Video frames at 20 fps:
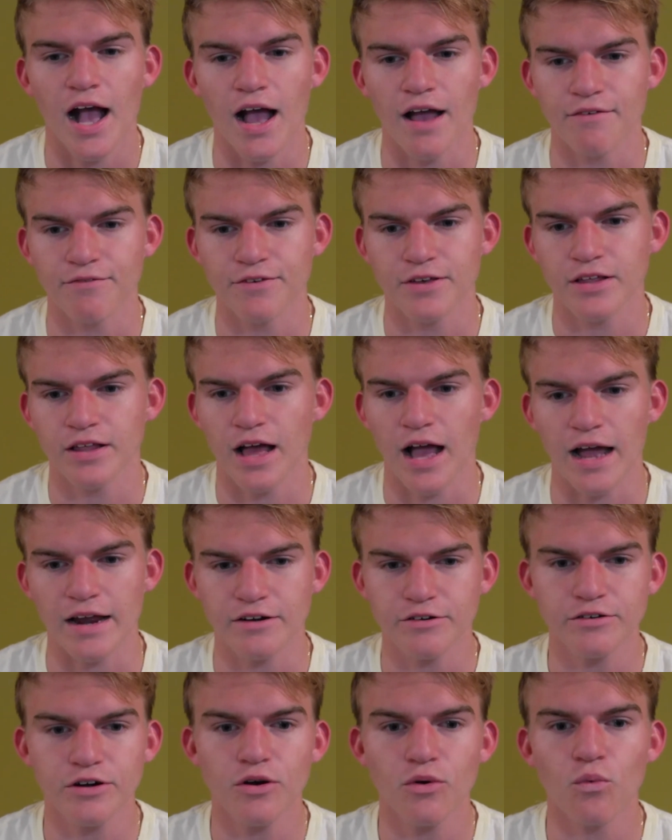I
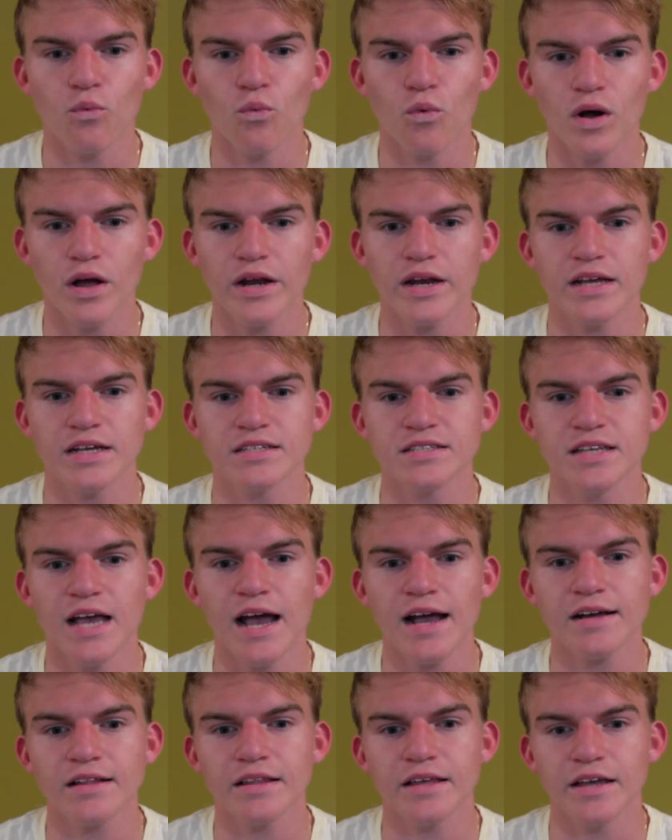don't know what
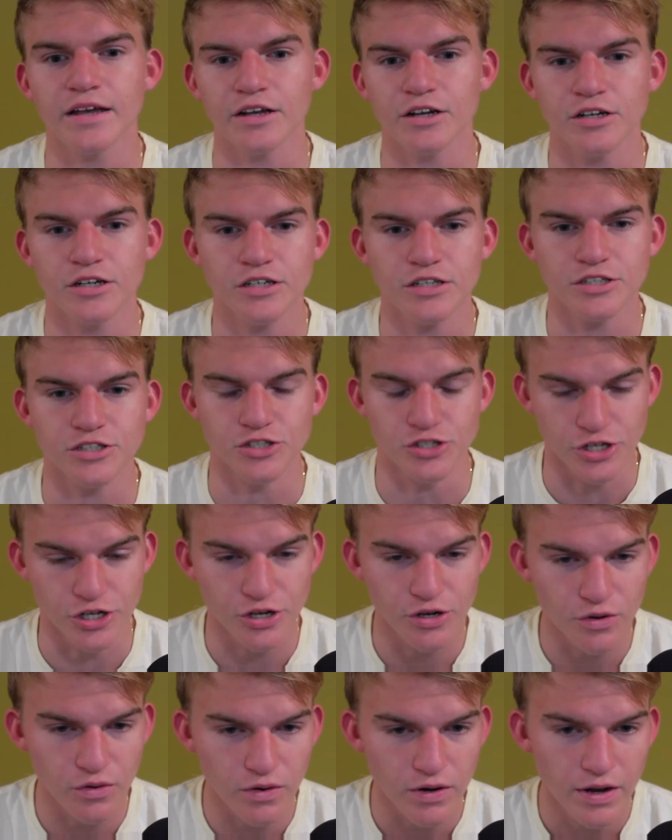exactly it could
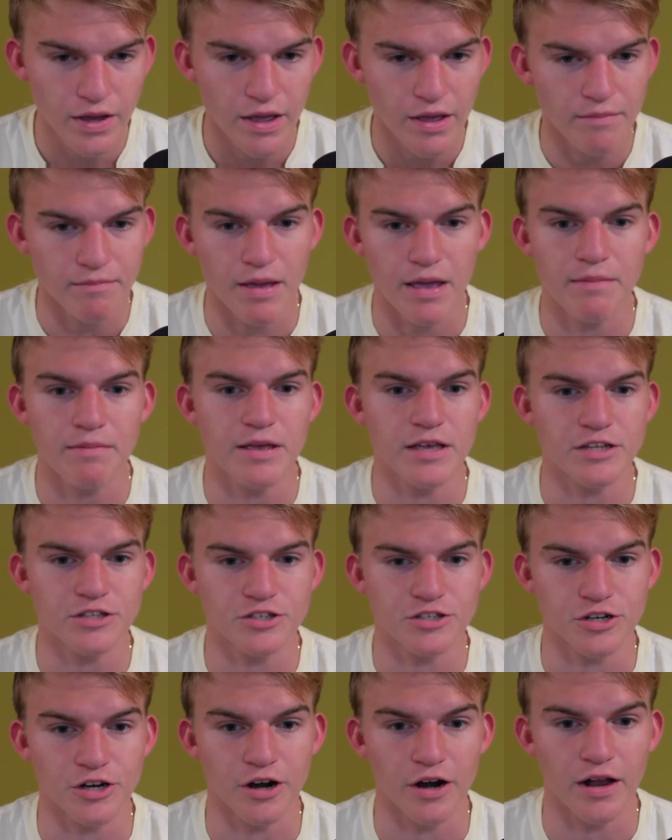do. Maybe
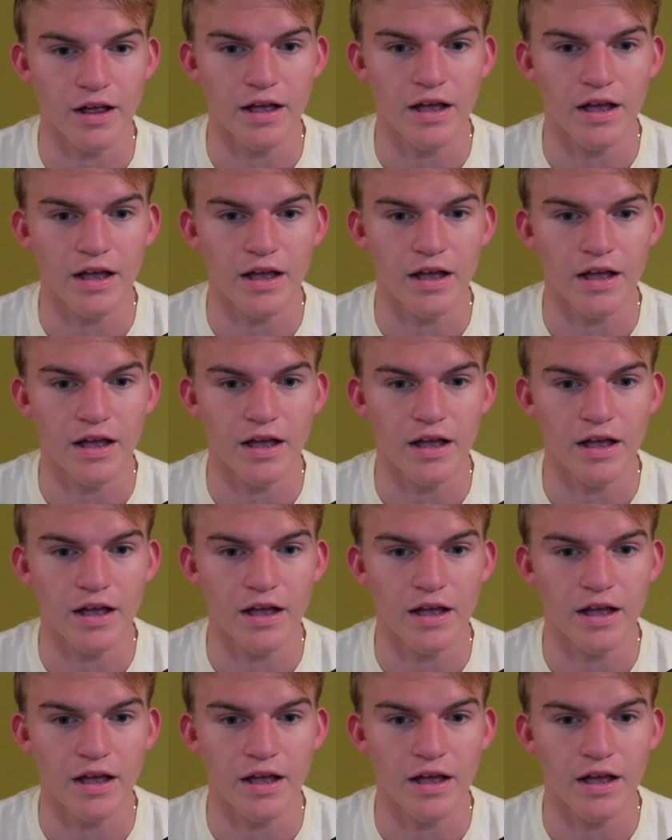it's your